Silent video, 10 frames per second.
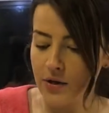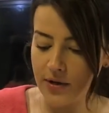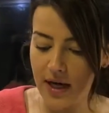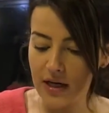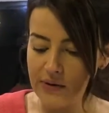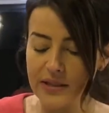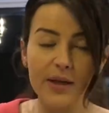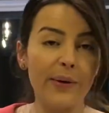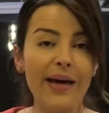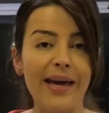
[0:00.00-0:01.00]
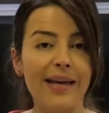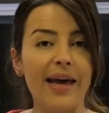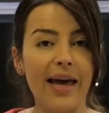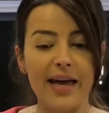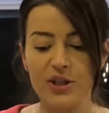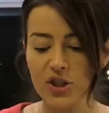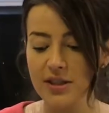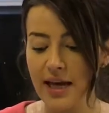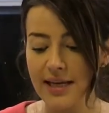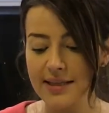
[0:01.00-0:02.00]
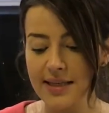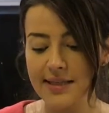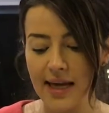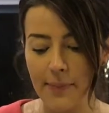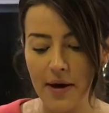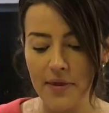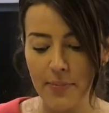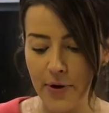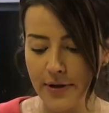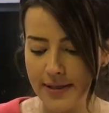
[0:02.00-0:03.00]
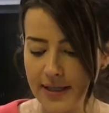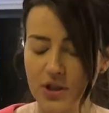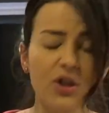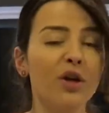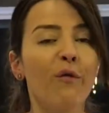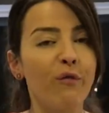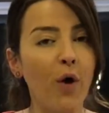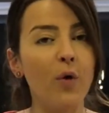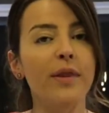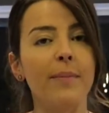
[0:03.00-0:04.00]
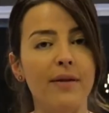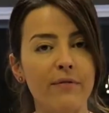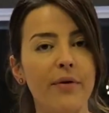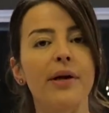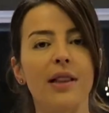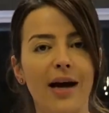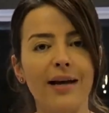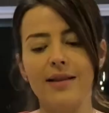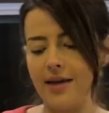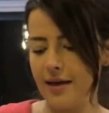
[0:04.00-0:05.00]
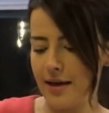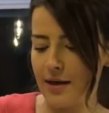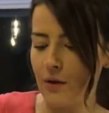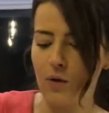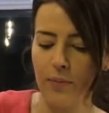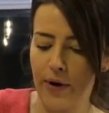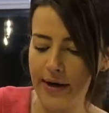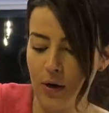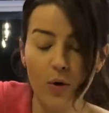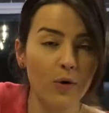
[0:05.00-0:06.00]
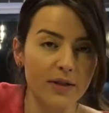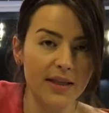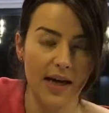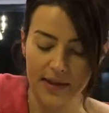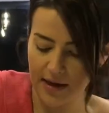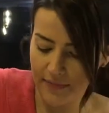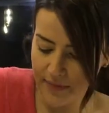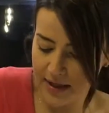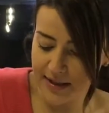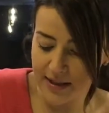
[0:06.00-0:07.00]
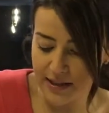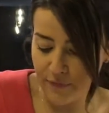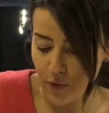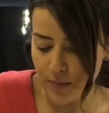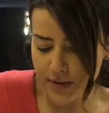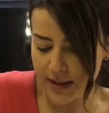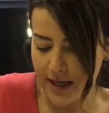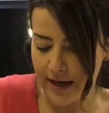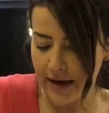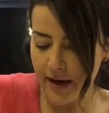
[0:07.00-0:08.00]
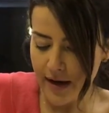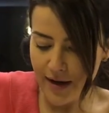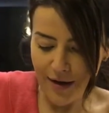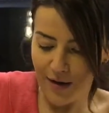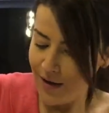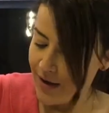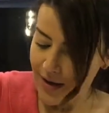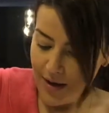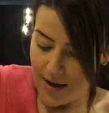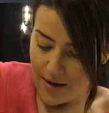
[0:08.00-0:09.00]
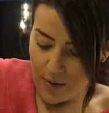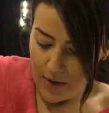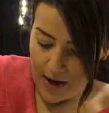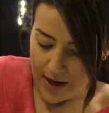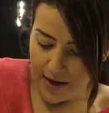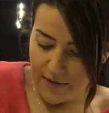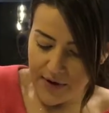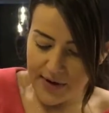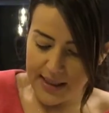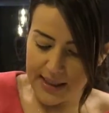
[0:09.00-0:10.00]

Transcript: You're now going to go ahead and just as the same other process, you're just going to fold them in very lightly and incorporate it all together until it forms a very